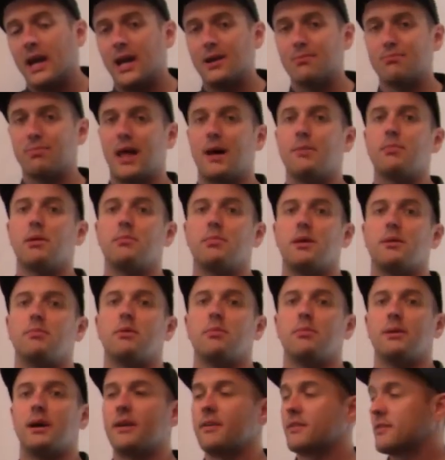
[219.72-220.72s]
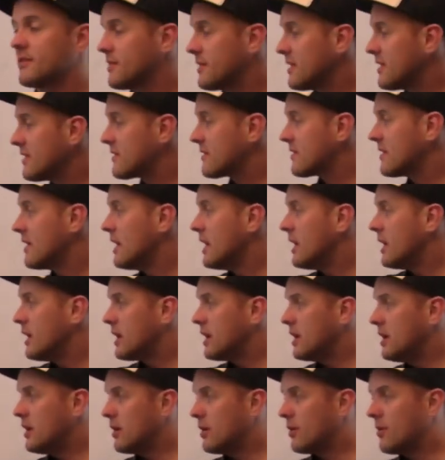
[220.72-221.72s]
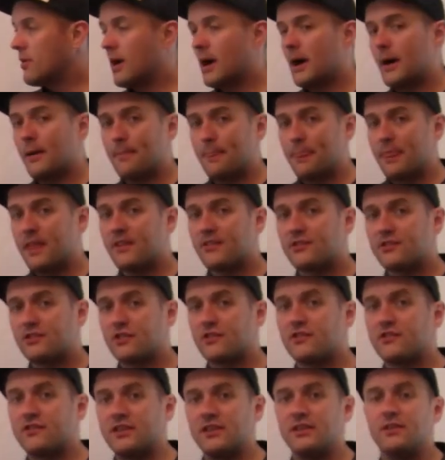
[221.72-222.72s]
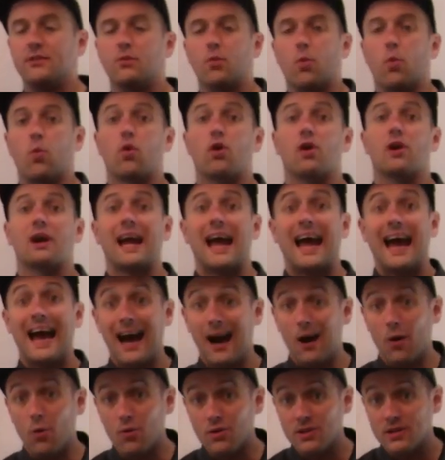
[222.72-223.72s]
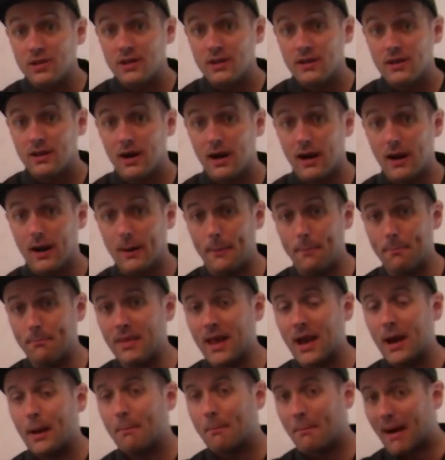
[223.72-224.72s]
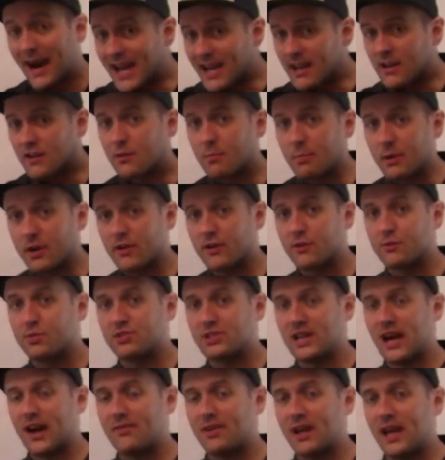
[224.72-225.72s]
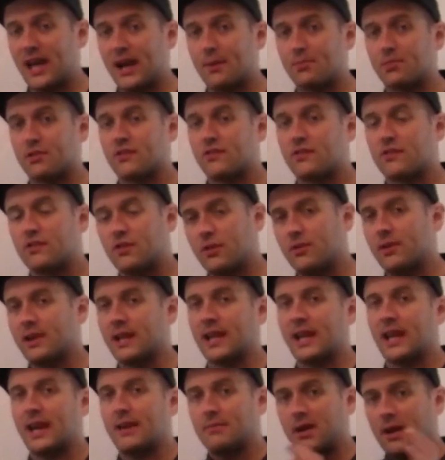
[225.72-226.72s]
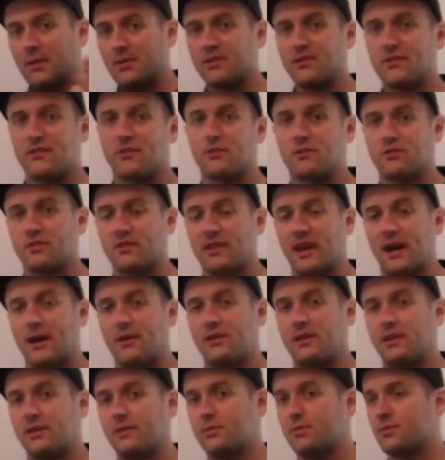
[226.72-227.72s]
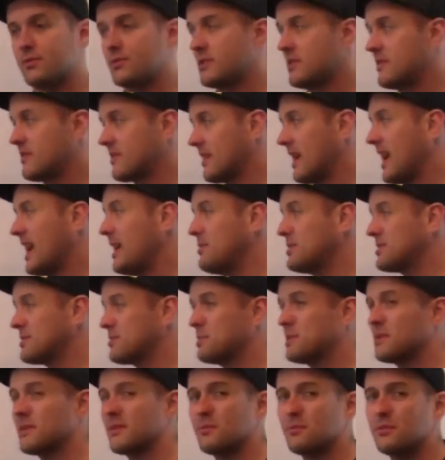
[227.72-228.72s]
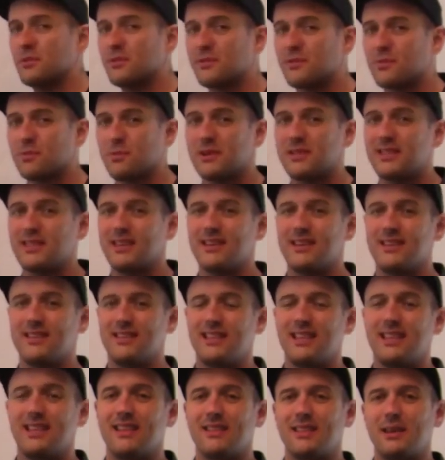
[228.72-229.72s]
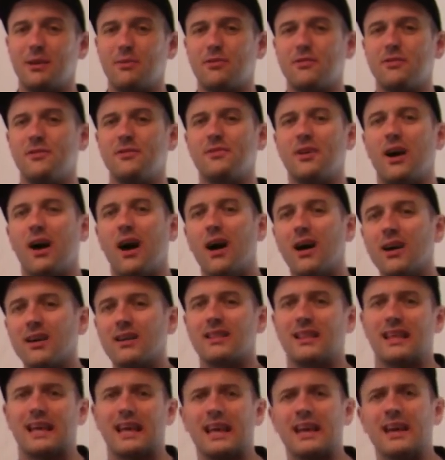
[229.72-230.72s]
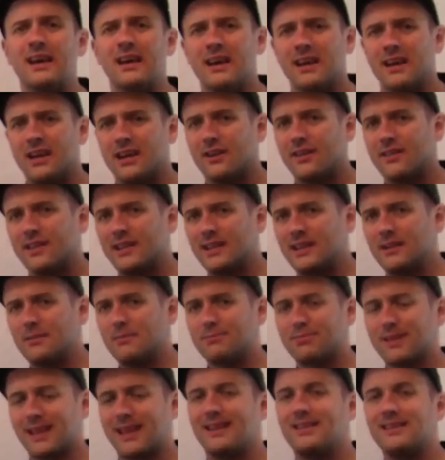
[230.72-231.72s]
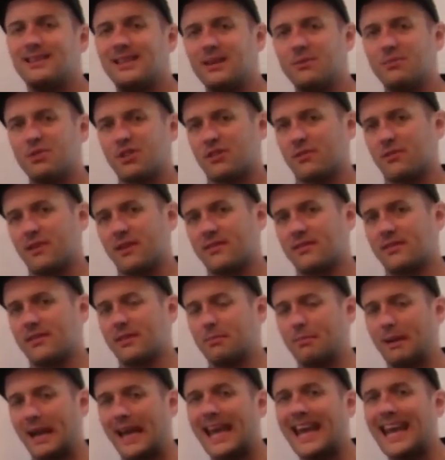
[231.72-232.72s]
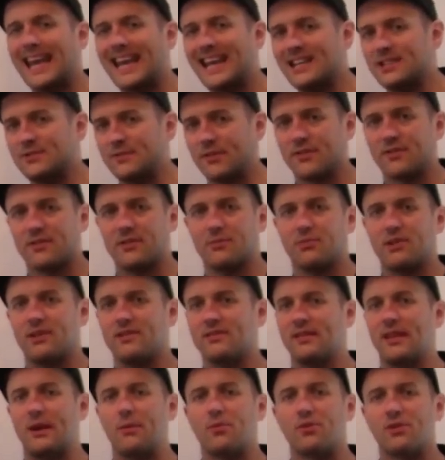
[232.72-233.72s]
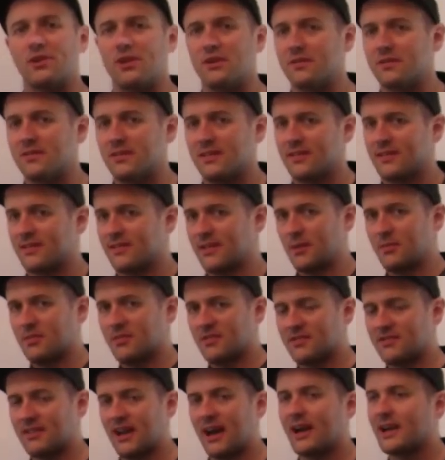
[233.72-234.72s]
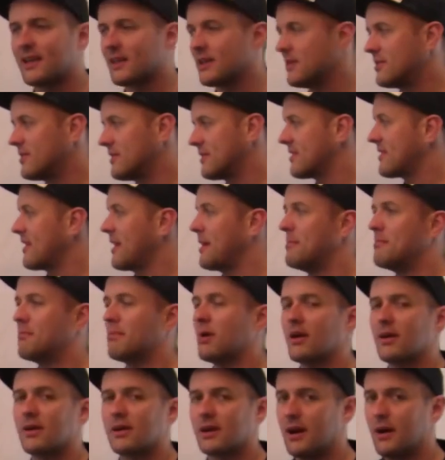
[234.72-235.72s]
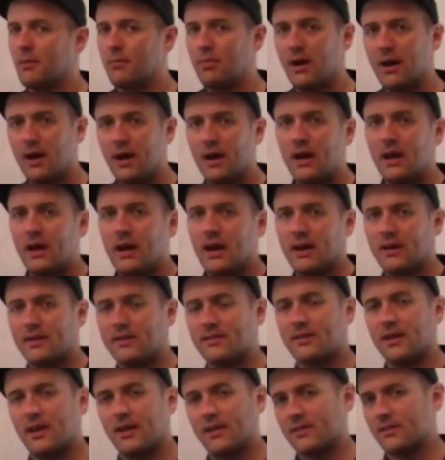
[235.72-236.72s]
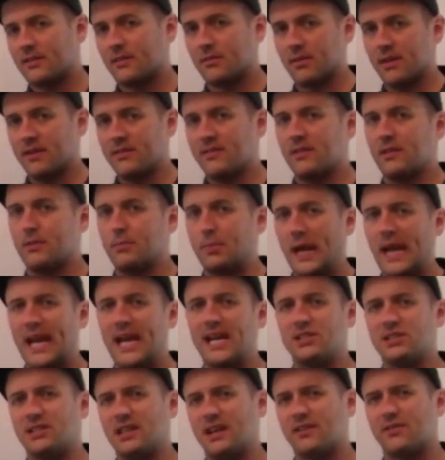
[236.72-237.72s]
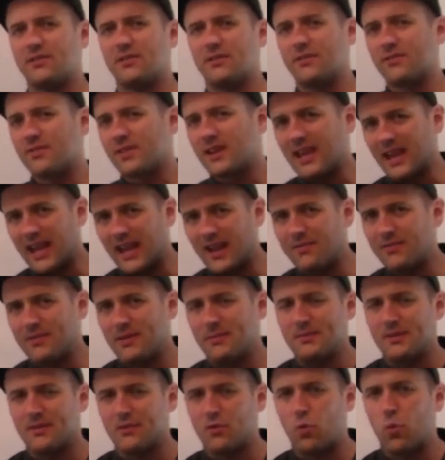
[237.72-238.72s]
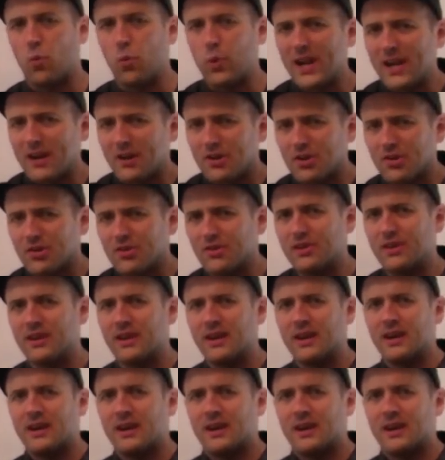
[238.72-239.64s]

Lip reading: and blah, blah, blah, blah, blah. So this, this just didn't work out. My experience with Java applets too, and again, maybe this is just how they were designed, was what they were sort of ugly. They didn't blend in with the rest of the page for some reason. They weren't using the same styling and the same markup as the rest of the page, and that sort of gave them this weird